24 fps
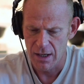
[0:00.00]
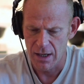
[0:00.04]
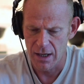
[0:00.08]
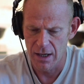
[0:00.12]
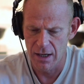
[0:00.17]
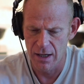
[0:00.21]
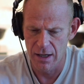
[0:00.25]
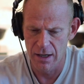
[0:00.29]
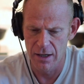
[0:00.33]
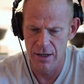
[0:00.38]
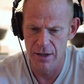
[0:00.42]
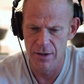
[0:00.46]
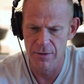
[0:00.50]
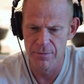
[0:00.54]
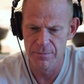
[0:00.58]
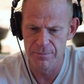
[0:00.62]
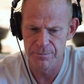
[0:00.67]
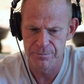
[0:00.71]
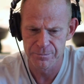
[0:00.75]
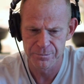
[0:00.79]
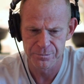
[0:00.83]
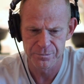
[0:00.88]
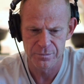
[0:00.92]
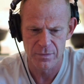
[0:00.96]

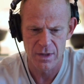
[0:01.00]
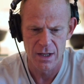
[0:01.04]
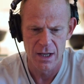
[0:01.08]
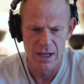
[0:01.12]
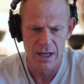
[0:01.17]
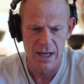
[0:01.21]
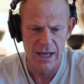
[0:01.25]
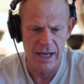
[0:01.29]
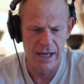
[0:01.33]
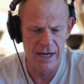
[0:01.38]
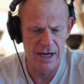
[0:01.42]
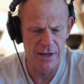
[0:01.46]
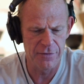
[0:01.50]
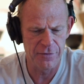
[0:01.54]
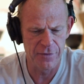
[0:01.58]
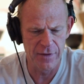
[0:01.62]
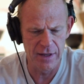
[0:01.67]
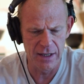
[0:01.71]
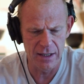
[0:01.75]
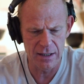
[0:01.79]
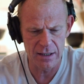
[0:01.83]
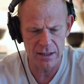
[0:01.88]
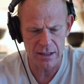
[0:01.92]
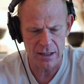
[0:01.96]
And I
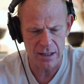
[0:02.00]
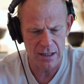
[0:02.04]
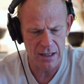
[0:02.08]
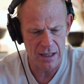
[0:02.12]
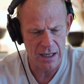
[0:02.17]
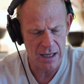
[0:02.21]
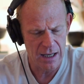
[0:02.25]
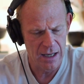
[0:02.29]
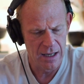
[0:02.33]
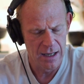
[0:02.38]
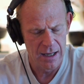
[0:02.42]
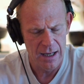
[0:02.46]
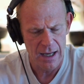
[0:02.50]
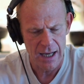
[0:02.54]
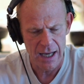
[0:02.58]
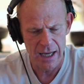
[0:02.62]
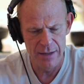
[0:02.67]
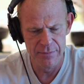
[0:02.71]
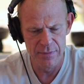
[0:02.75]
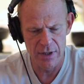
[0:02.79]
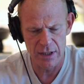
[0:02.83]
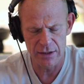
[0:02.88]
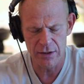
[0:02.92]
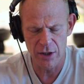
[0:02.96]
think,
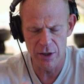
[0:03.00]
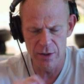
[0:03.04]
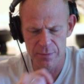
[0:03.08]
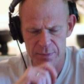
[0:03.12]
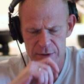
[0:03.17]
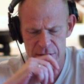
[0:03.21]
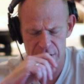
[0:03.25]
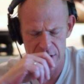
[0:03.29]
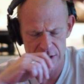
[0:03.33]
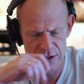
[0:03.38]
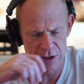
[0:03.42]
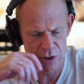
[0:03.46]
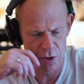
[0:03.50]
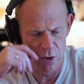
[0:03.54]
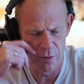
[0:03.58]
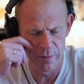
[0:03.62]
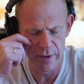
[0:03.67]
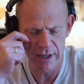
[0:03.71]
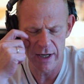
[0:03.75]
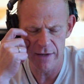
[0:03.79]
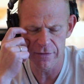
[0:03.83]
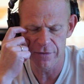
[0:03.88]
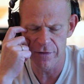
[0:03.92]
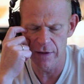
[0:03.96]
I'm not 100% sure,
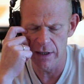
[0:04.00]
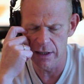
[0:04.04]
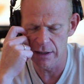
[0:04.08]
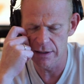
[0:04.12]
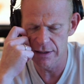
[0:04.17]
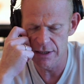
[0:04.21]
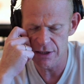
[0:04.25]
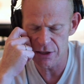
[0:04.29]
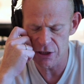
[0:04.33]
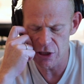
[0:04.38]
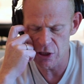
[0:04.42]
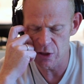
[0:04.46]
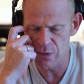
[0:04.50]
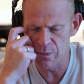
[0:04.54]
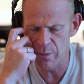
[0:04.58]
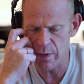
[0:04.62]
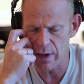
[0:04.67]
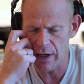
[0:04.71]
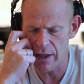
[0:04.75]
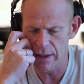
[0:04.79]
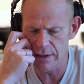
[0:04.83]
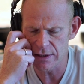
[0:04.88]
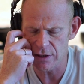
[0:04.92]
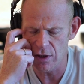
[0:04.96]
but I think this is
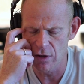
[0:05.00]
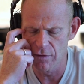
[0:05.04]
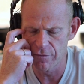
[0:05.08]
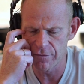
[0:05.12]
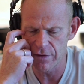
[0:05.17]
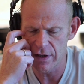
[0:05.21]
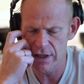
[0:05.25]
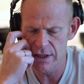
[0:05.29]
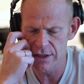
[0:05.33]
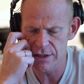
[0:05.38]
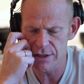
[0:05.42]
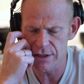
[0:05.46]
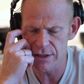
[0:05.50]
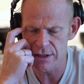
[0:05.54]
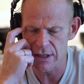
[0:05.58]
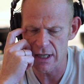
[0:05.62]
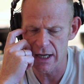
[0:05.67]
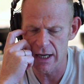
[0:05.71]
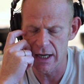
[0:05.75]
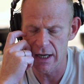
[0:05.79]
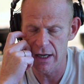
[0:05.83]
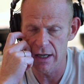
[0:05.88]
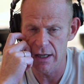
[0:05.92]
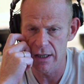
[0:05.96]
part of his
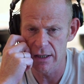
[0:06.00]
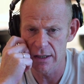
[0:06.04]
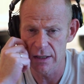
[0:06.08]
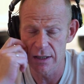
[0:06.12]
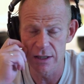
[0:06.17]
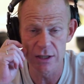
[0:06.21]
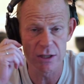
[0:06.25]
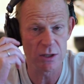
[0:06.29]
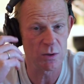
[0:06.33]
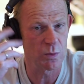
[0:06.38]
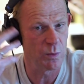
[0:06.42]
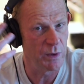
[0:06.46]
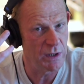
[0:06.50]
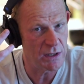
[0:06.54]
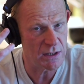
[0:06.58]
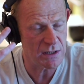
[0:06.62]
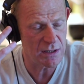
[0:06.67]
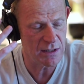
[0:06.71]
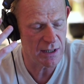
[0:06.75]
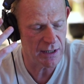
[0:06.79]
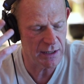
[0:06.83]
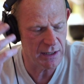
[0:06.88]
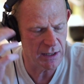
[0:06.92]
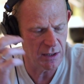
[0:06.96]

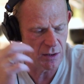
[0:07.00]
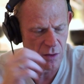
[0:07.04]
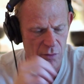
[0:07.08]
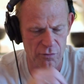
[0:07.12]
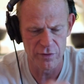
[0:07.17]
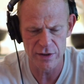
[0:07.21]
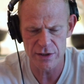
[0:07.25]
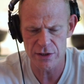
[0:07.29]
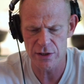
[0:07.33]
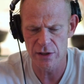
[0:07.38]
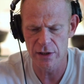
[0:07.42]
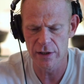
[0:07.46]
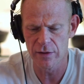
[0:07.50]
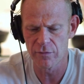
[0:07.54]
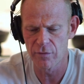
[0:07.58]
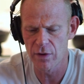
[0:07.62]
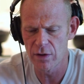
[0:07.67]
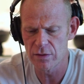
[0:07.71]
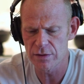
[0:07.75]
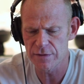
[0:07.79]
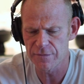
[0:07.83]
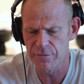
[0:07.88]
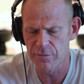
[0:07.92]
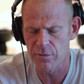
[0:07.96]
suite that he originally
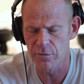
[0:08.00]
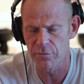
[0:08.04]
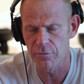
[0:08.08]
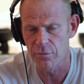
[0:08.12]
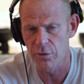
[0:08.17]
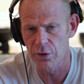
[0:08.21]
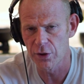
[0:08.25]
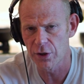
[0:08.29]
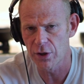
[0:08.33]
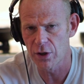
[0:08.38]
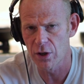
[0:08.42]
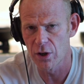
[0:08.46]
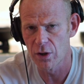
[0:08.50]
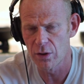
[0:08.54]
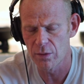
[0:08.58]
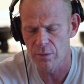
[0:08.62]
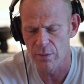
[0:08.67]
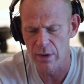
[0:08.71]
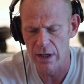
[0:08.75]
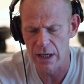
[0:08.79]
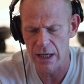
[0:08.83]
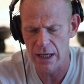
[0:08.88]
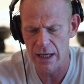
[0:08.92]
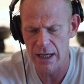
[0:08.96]
wrote for Vertigo.
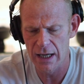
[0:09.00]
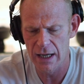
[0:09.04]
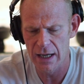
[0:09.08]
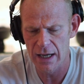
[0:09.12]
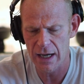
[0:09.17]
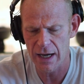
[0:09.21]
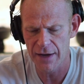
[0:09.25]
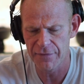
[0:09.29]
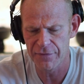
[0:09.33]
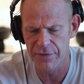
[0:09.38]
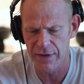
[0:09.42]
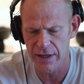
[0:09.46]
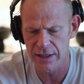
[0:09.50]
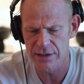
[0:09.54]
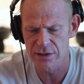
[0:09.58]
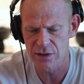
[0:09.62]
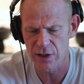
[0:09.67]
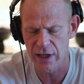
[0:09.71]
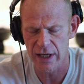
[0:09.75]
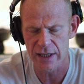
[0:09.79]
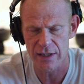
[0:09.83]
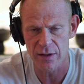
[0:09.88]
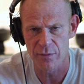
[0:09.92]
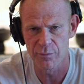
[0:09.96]
I think
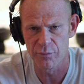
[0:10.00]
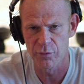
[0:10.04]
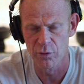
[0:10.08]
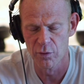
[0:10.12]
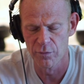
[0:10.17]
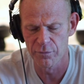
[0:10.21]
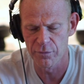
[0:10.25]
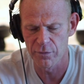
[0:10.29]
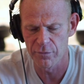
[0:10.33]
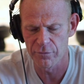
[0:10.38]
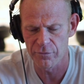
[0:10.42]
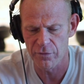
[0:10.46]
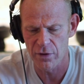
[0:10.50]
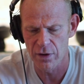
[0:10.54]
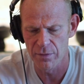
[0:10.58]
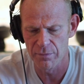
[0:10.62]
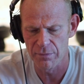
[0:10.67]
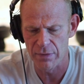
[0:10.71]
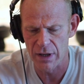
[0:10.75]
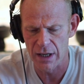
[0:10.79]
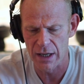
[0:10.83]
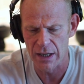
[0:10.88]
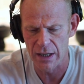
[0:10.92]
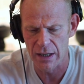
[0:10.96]
to get approval
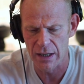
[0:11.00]
from